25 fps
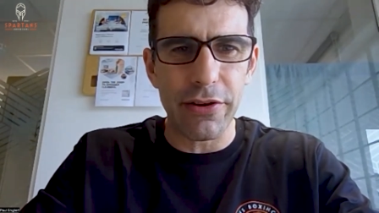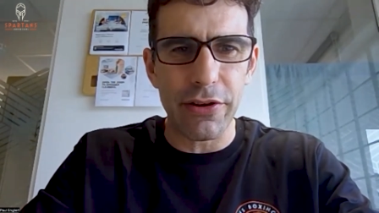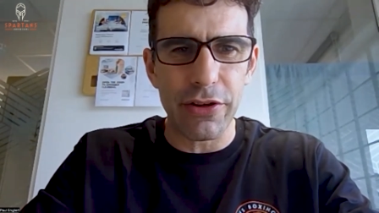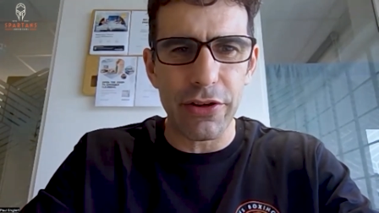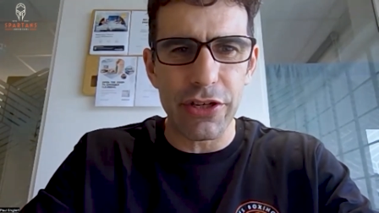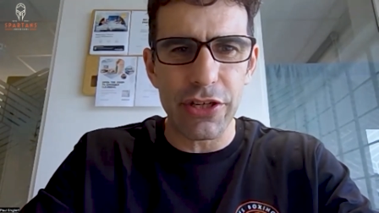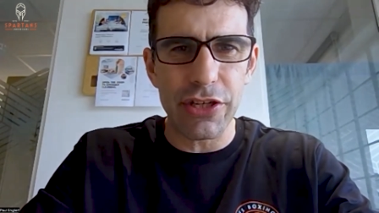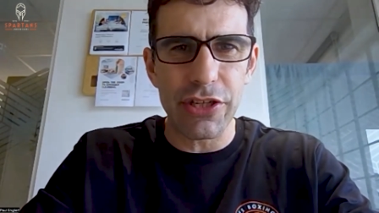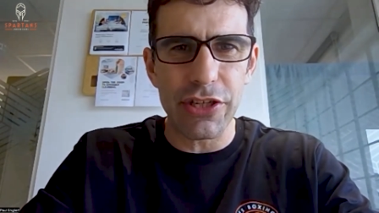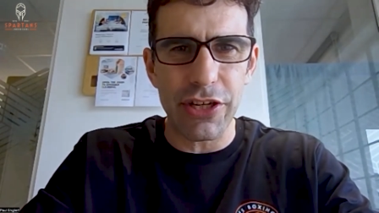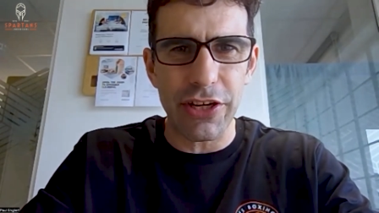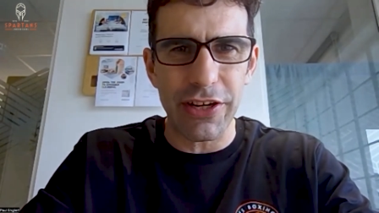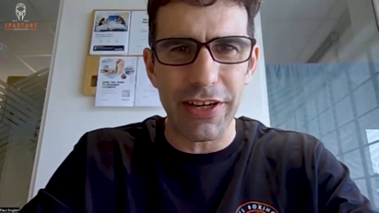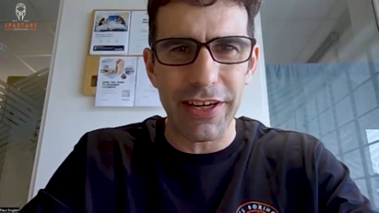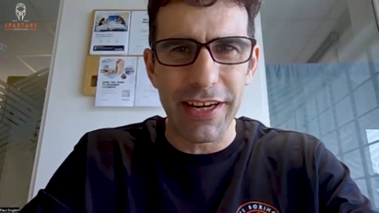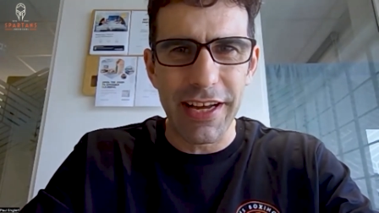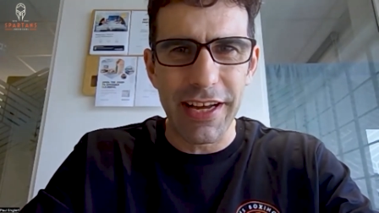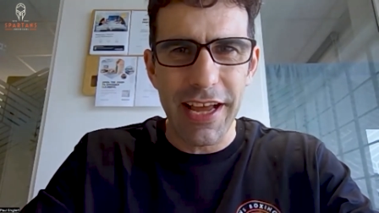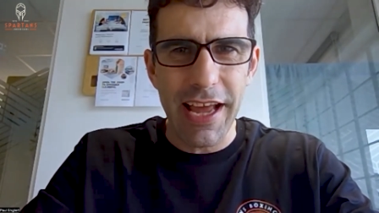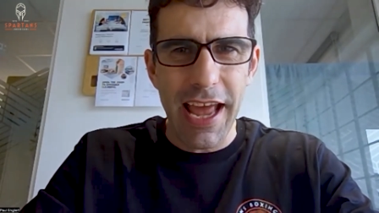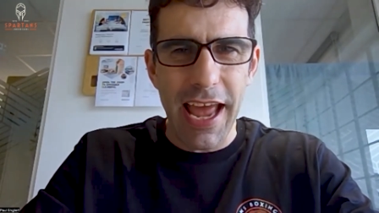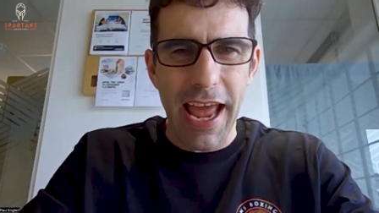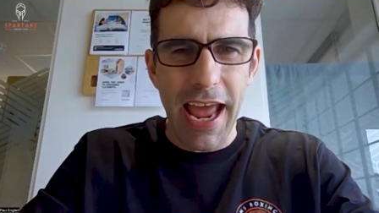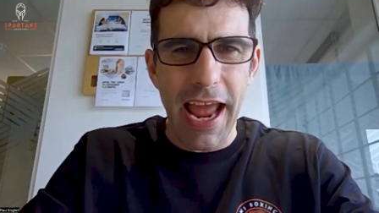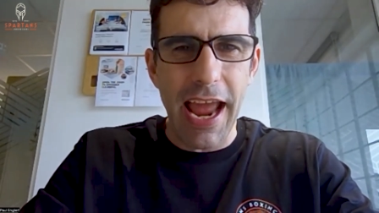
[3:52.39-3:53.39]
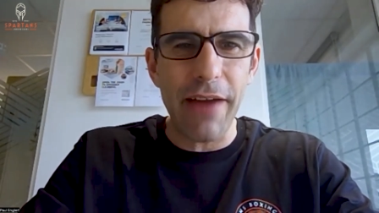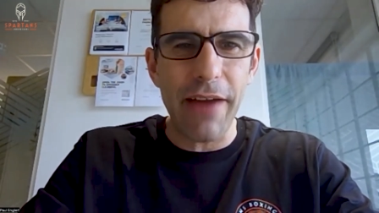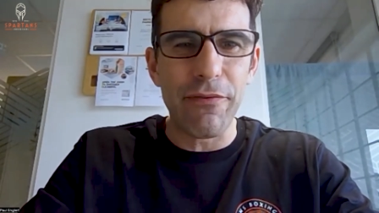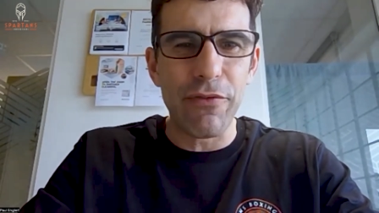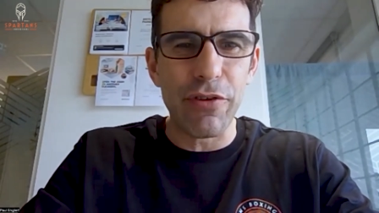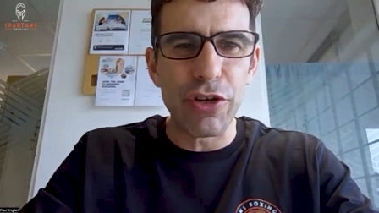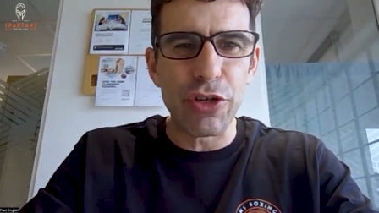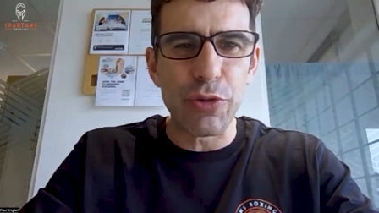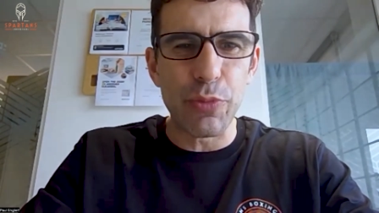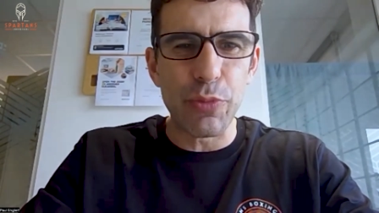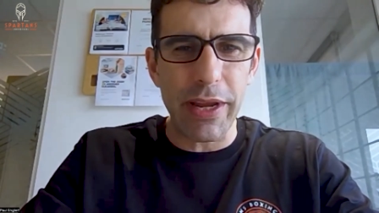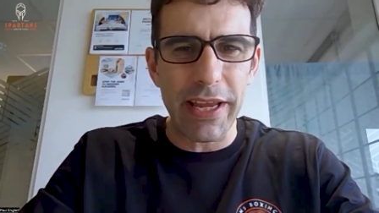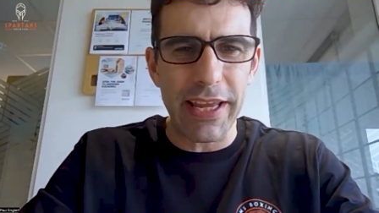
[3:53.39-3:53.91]
just your
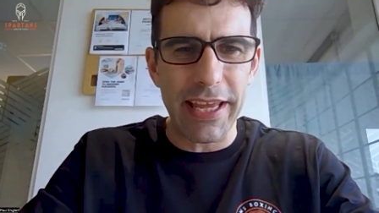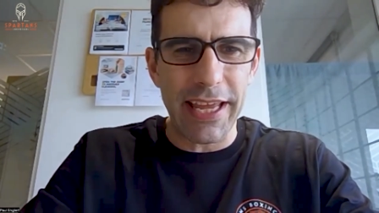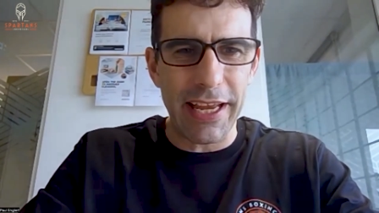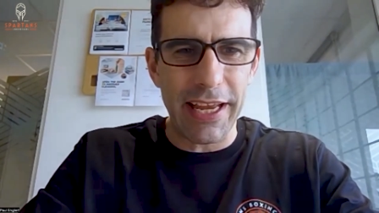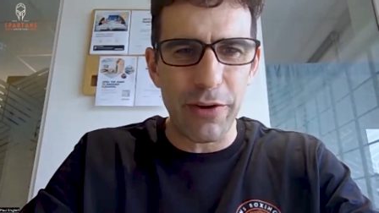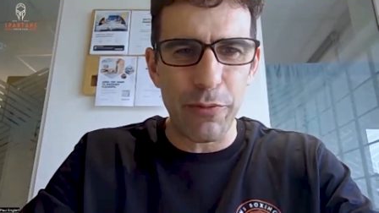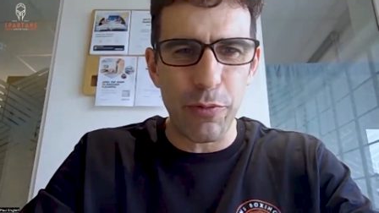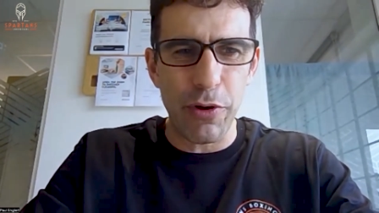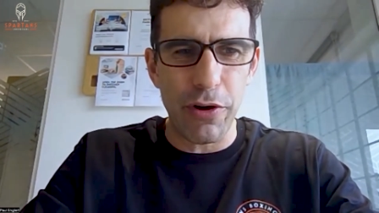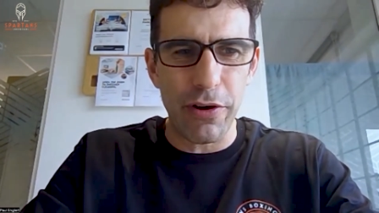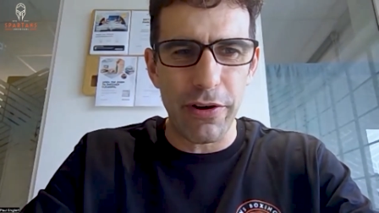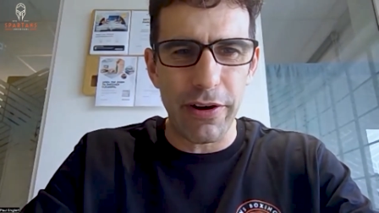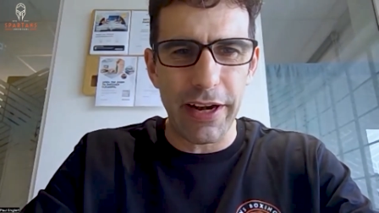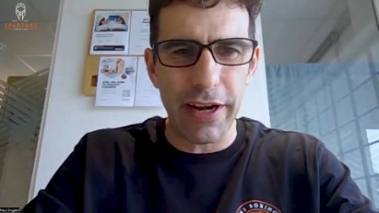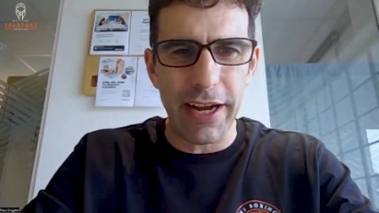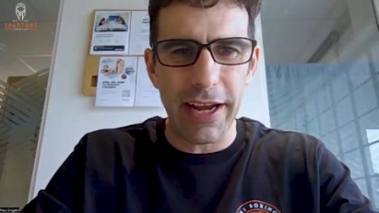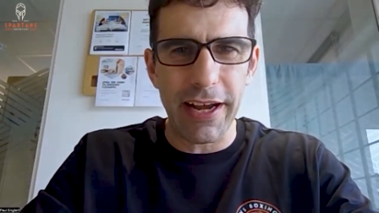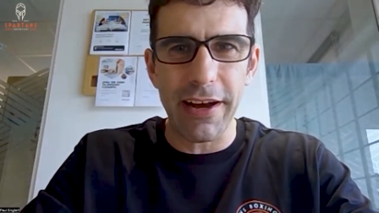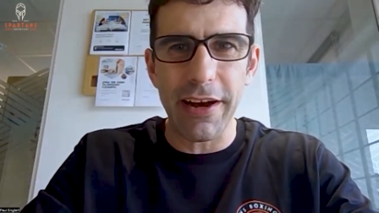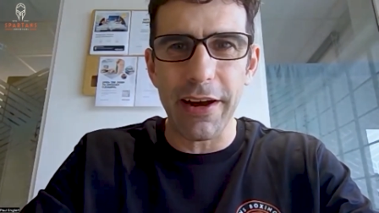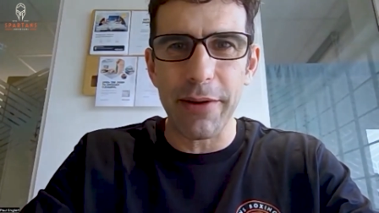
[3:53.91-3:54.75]
average weekend warrior.